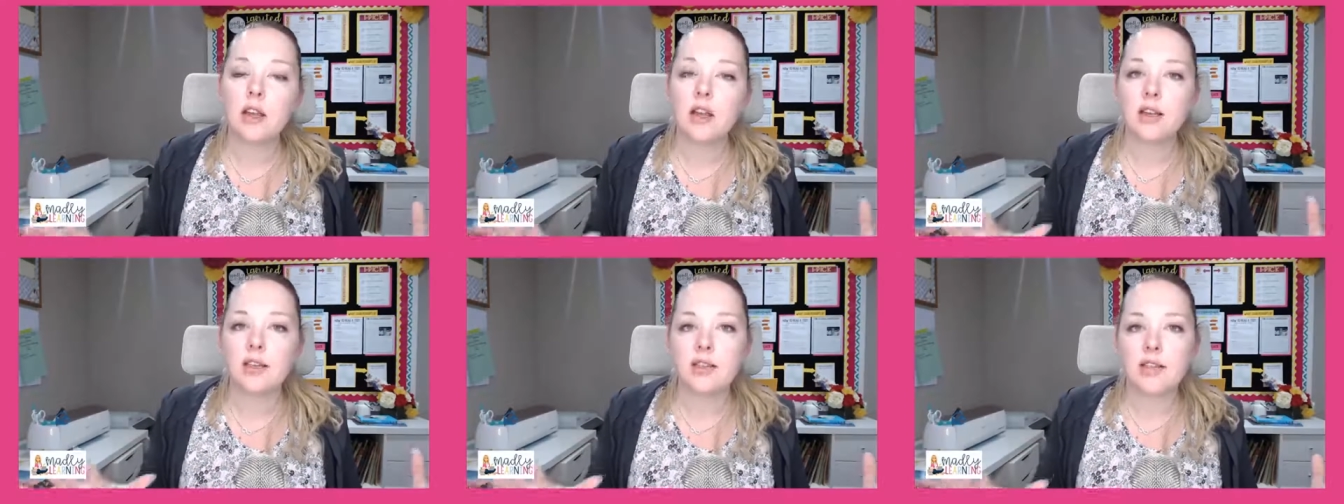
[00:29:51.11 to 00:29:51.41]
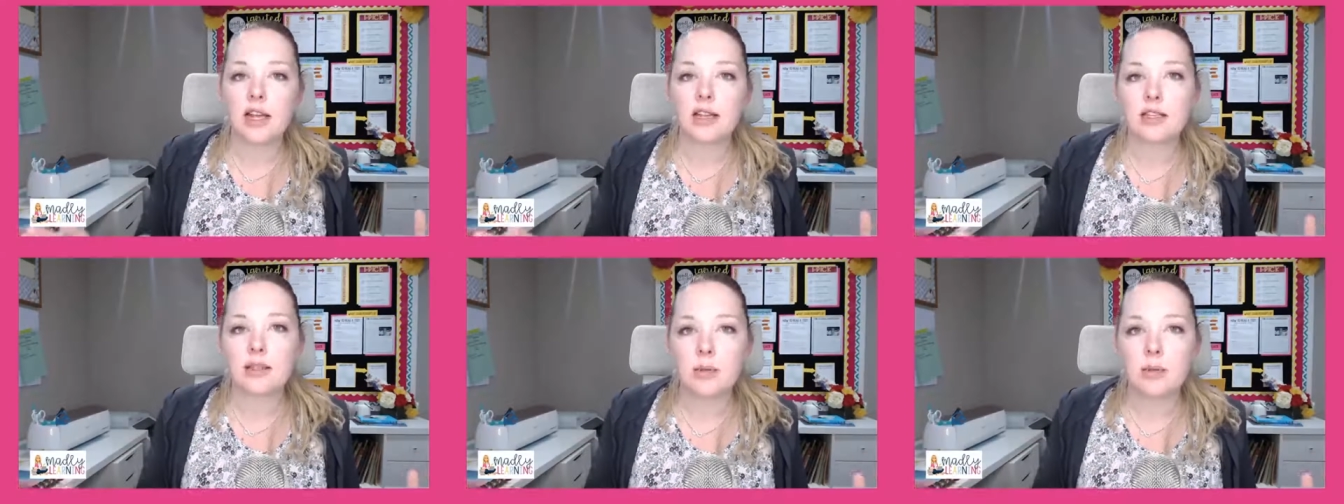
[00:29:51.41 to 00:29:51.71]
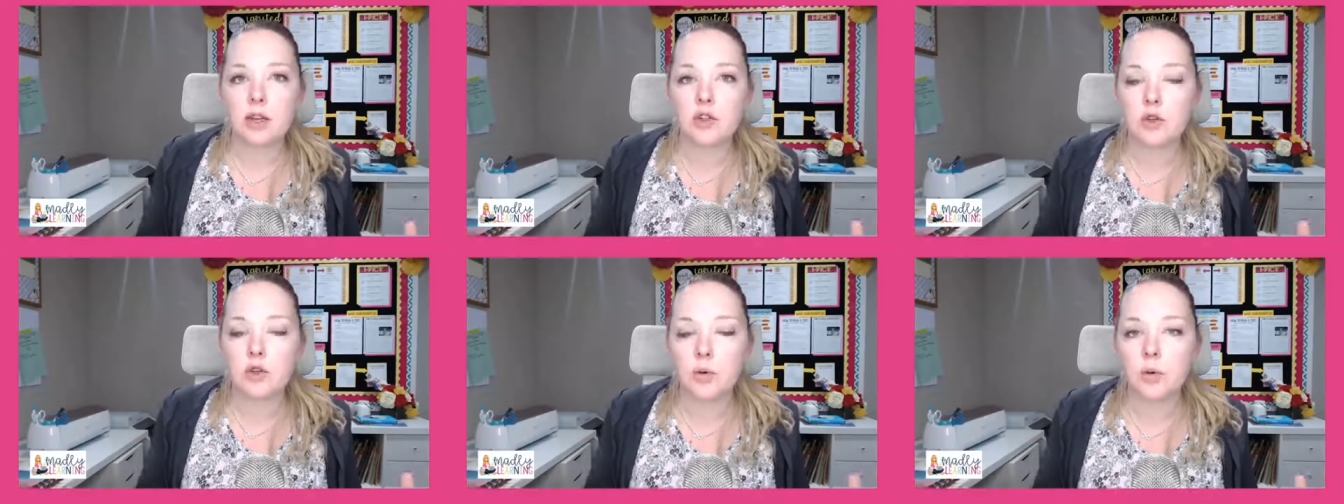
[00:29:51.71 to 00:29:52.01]

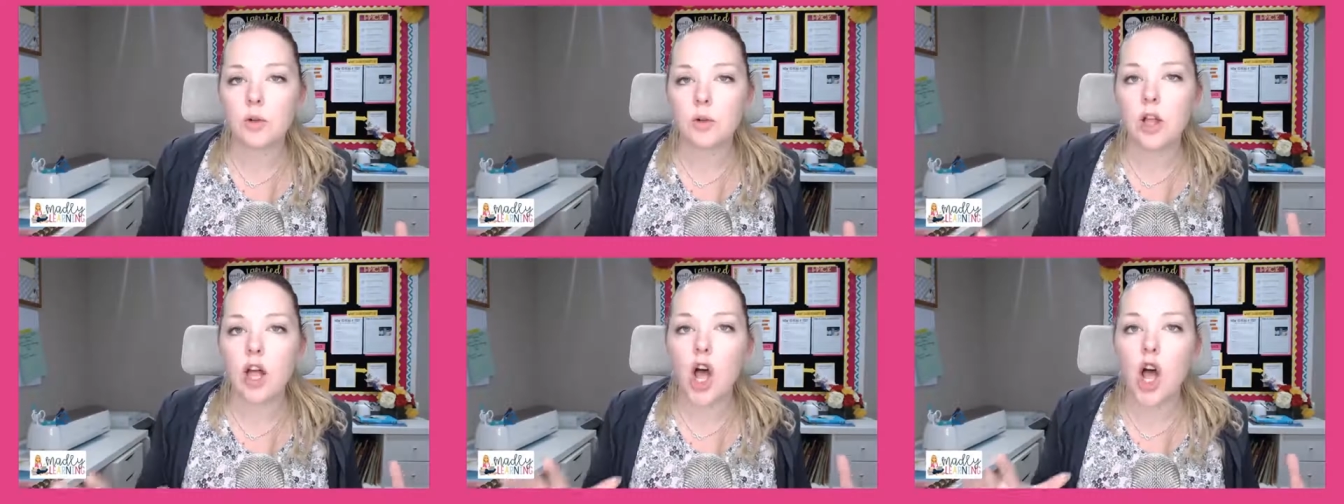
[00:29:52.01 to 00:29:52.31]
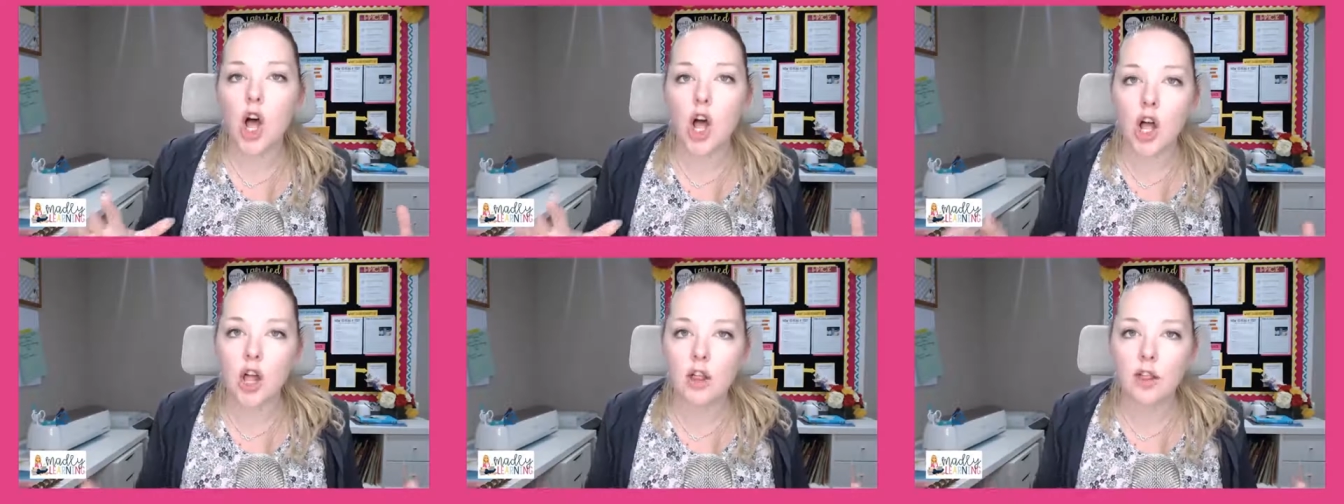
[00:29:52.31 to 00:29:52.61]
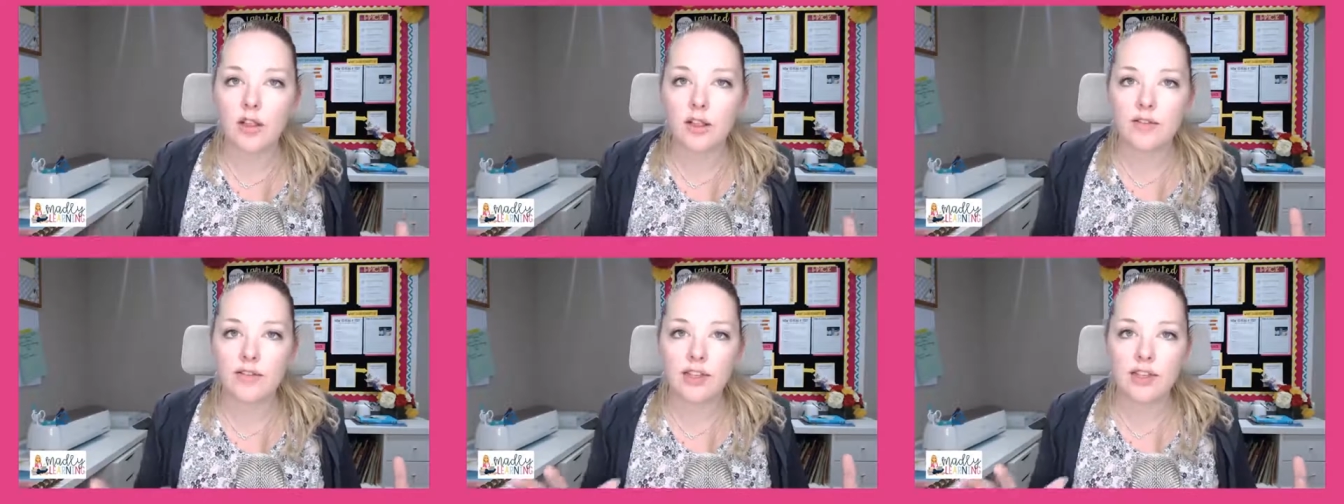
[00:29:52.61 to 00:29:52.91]
assessment tool
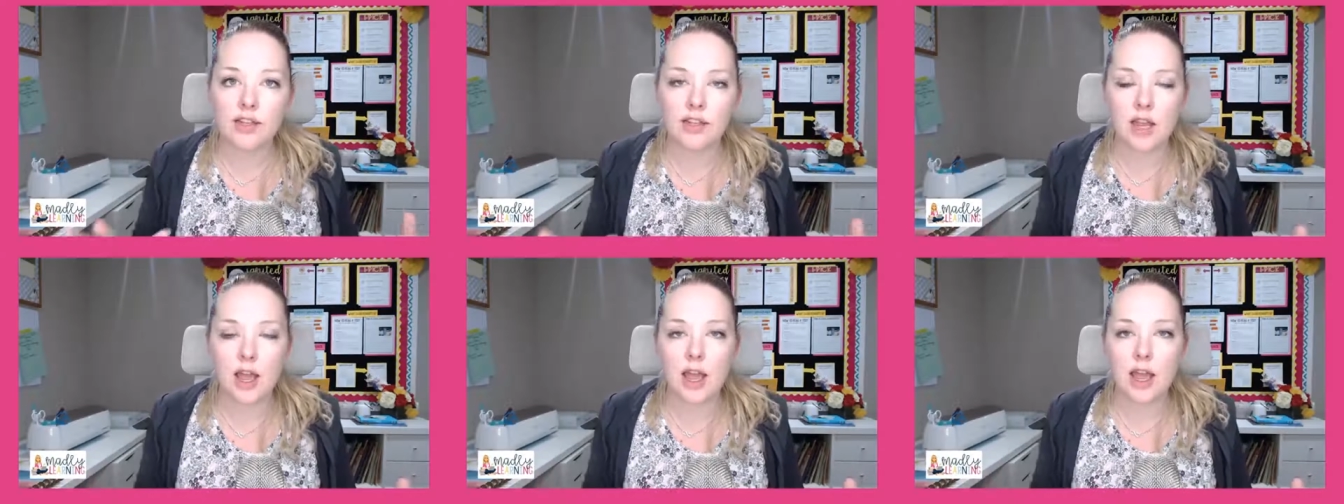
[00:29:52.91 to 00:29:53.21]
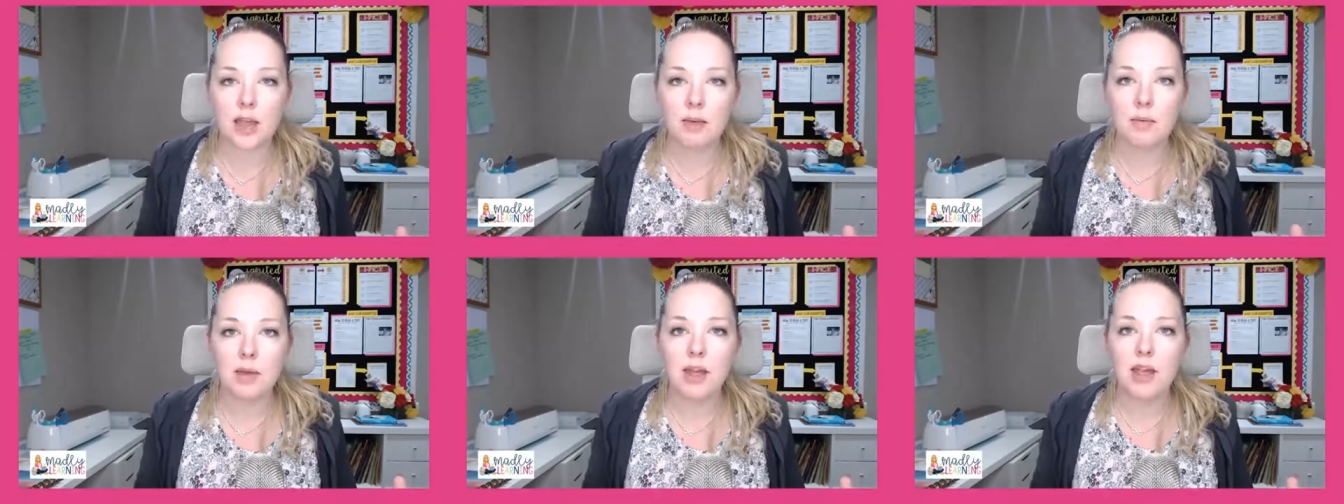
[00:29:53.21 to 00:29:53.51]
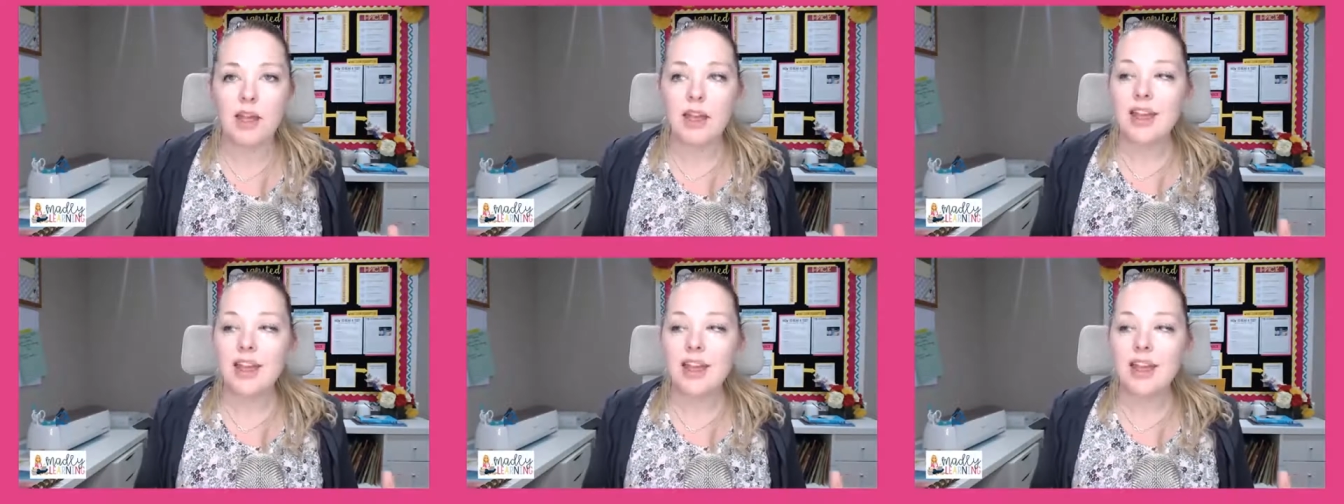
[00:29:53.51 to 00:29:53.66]
all of the time.